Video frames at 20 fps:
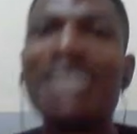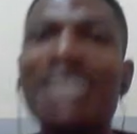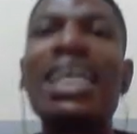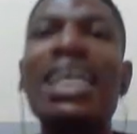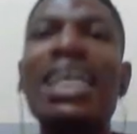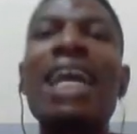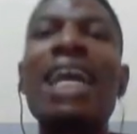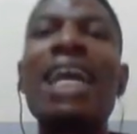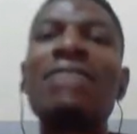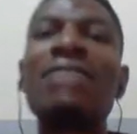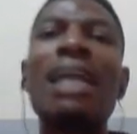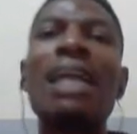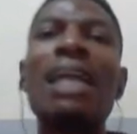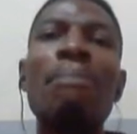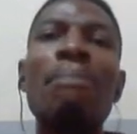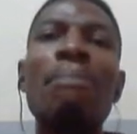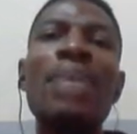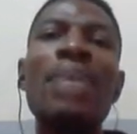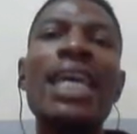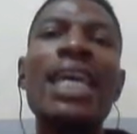is after
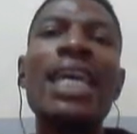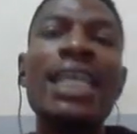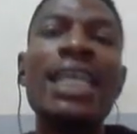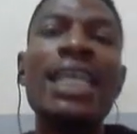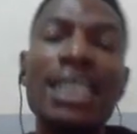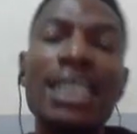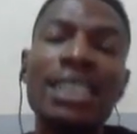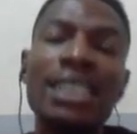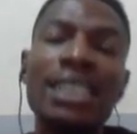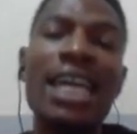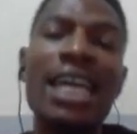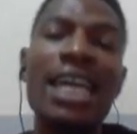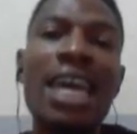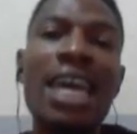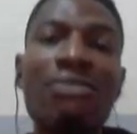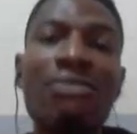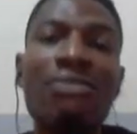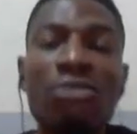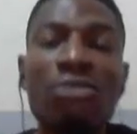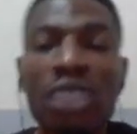paying
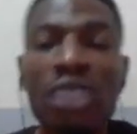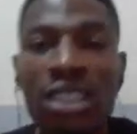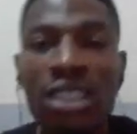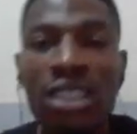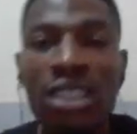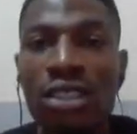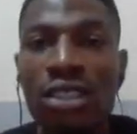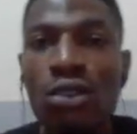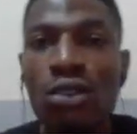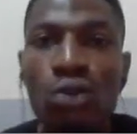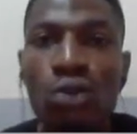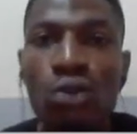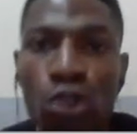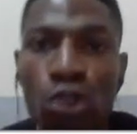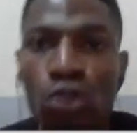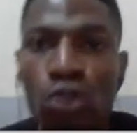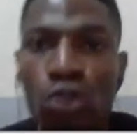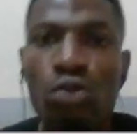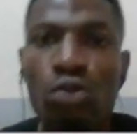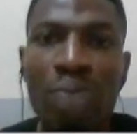every single
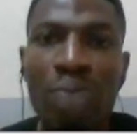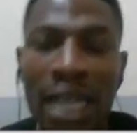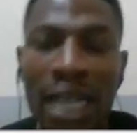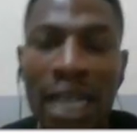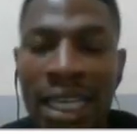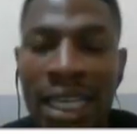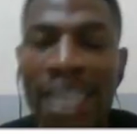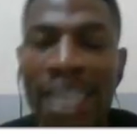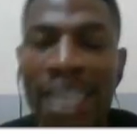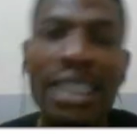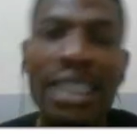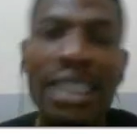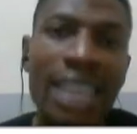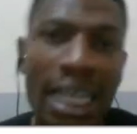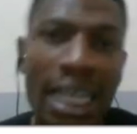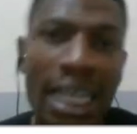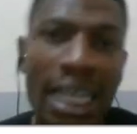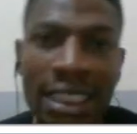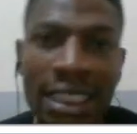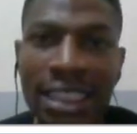YouTuber
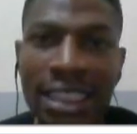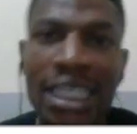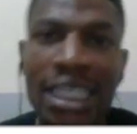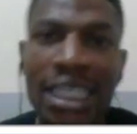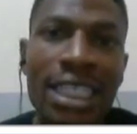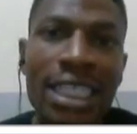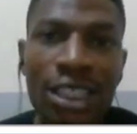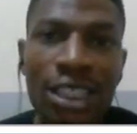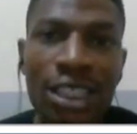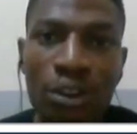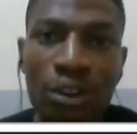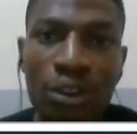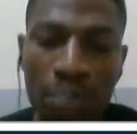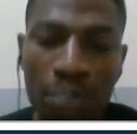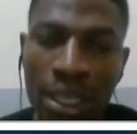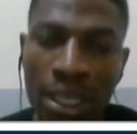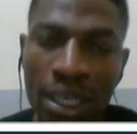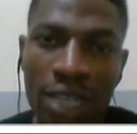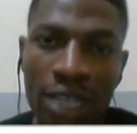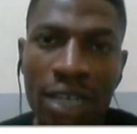that they need to
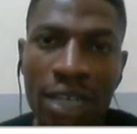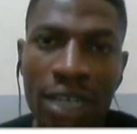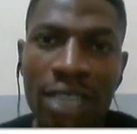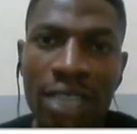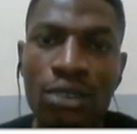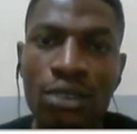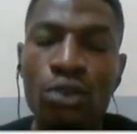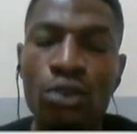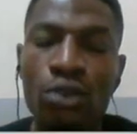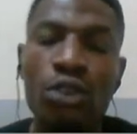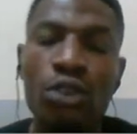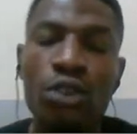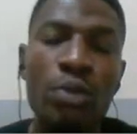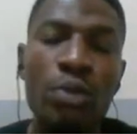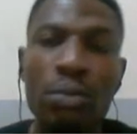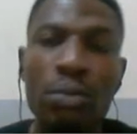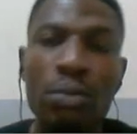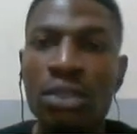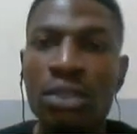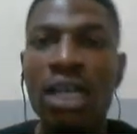pay, right? So those
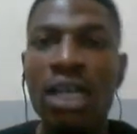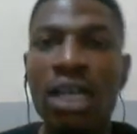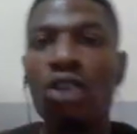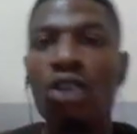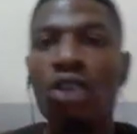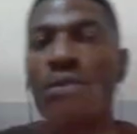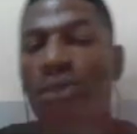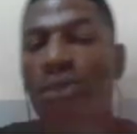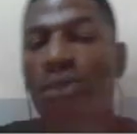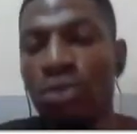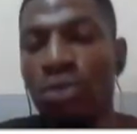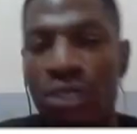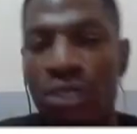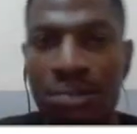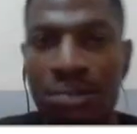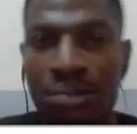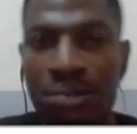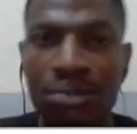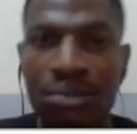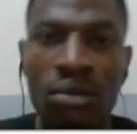people that upload
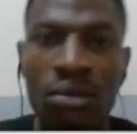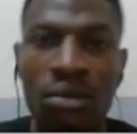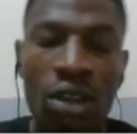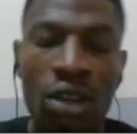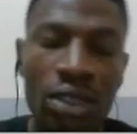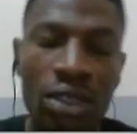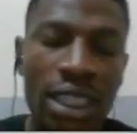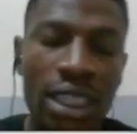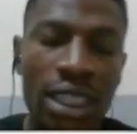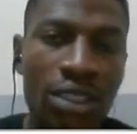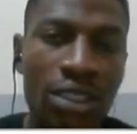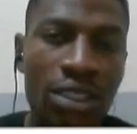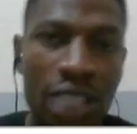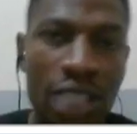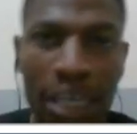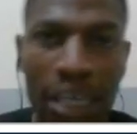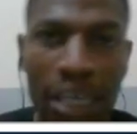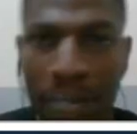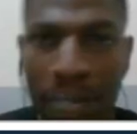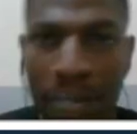content on
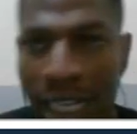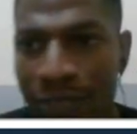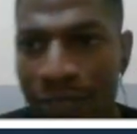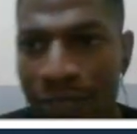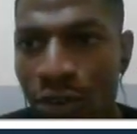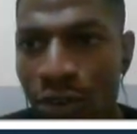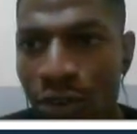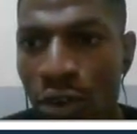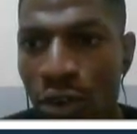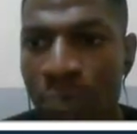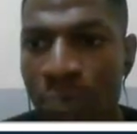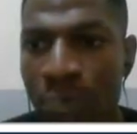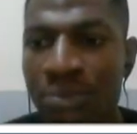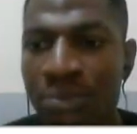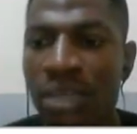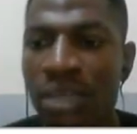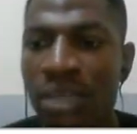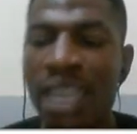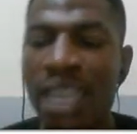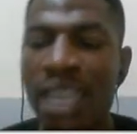their platform
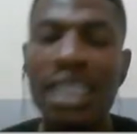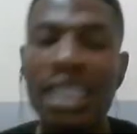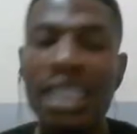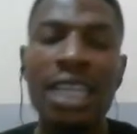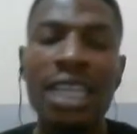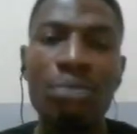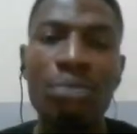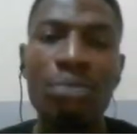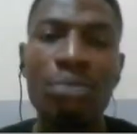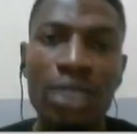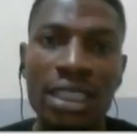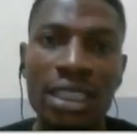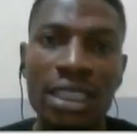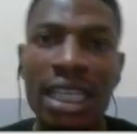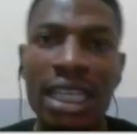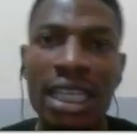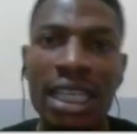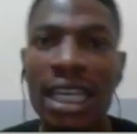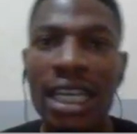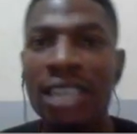and they get
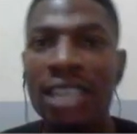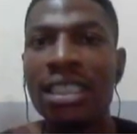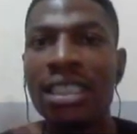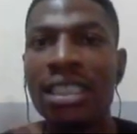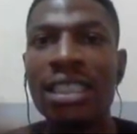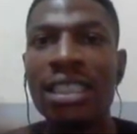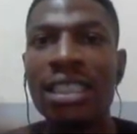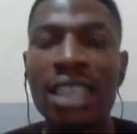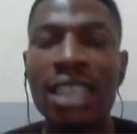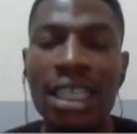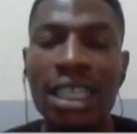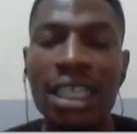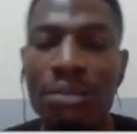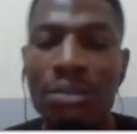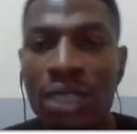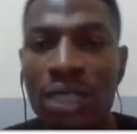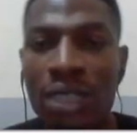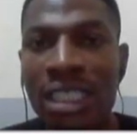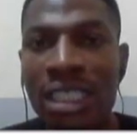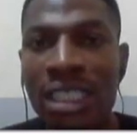monetized and they get
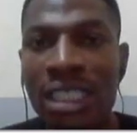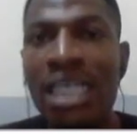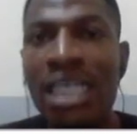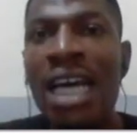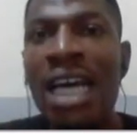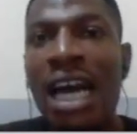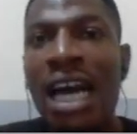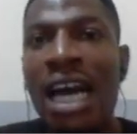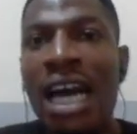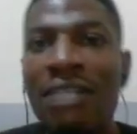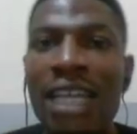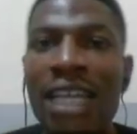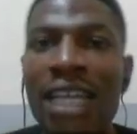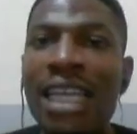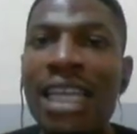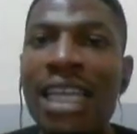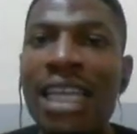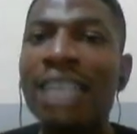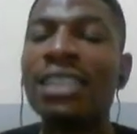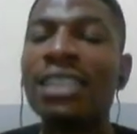money after
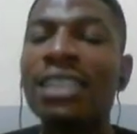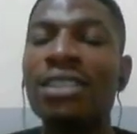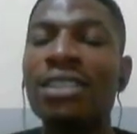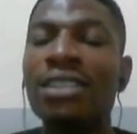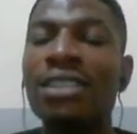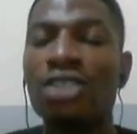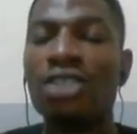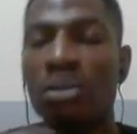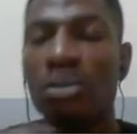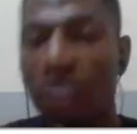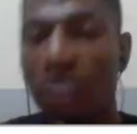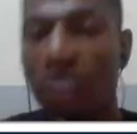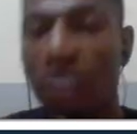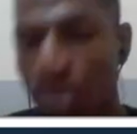getting some of